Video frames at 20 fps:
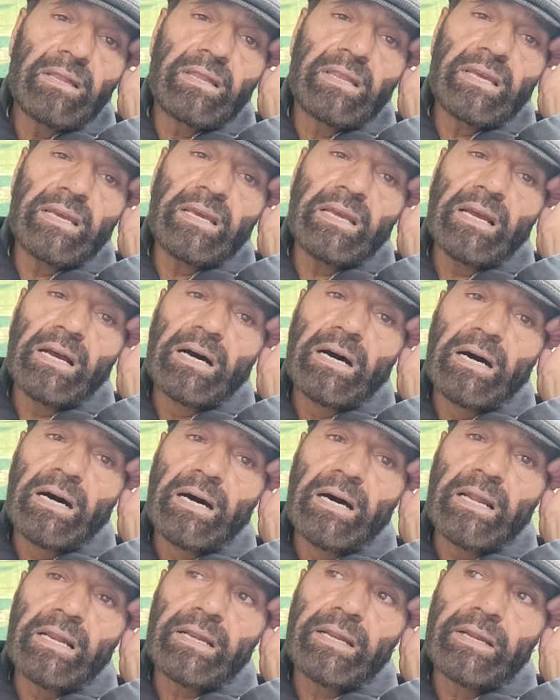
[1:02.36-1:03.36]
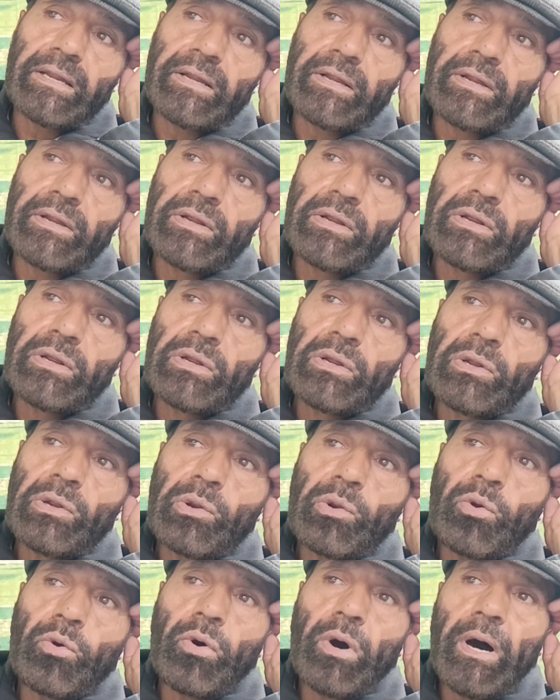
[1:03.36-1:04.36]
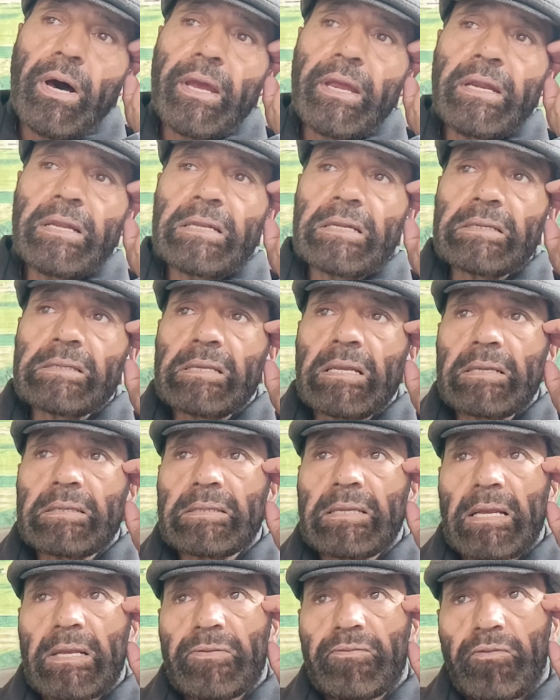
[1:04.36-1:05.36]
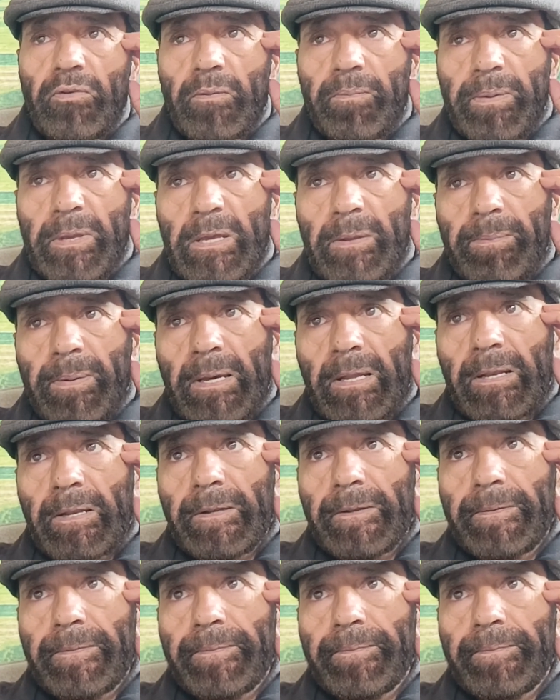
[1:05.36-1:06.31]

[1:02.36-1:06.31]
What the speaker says: they are quite a successful people.